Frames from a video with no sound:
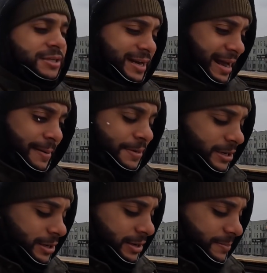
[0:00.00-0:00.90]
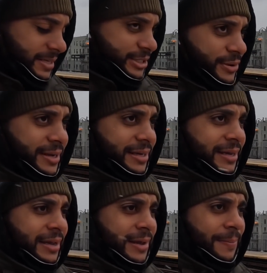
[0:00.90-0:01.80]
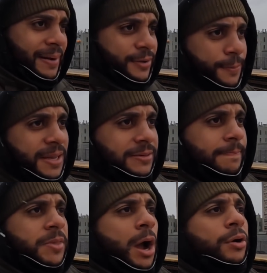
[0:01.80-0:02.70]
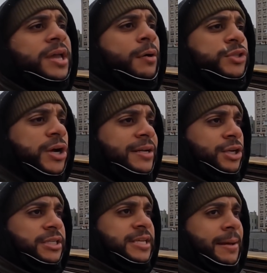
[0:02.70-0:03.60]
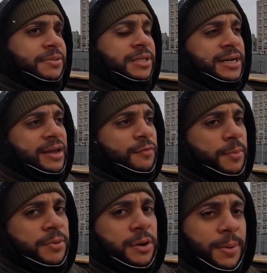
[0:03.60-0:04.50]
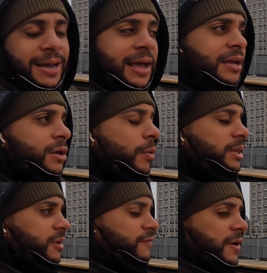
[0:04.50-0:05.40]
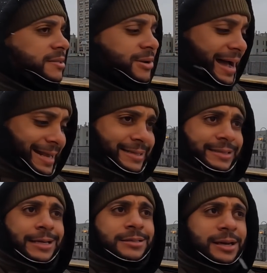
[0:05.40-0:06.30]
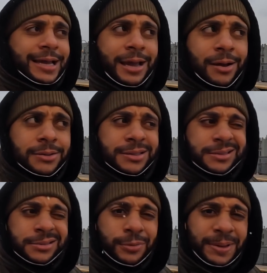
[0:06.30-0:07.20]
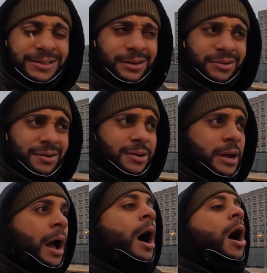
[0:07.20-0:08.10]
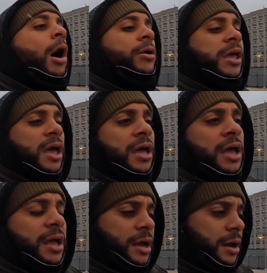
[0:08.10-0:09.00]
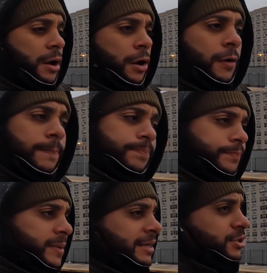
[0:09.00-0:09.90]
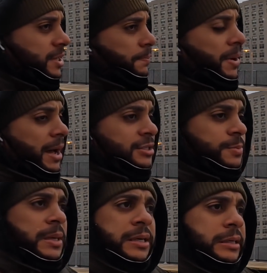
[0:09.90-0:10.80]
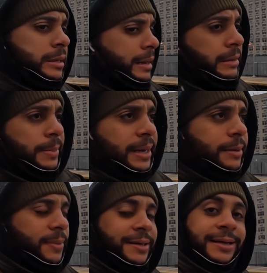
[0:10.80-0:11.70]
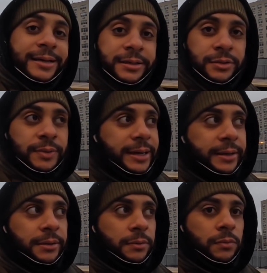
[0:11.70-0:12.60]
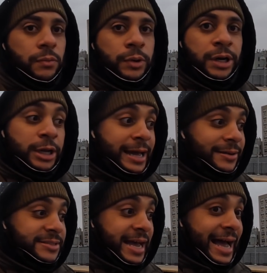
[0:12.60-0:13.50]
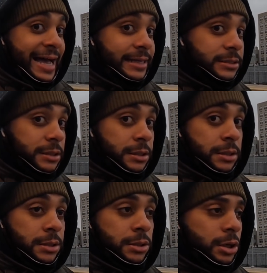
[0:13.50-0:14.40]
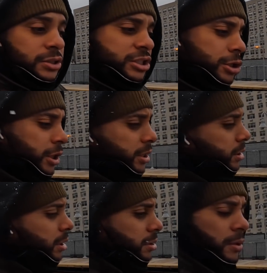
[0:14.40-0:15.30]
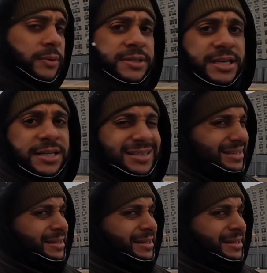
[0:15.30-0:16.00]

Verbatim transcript: So then I happen to look at my joint, my UPS. Oh yeah, we tried to attempt to deliver, but nobody, yo, what the fuck? So I had to text her like, yo, did UPS come through? Oh yeah, yeah, um, I try to buzz, but you know, ain't nobody come up, nigga. You ain't want to look outside to, you know, just look. Yo, what's this?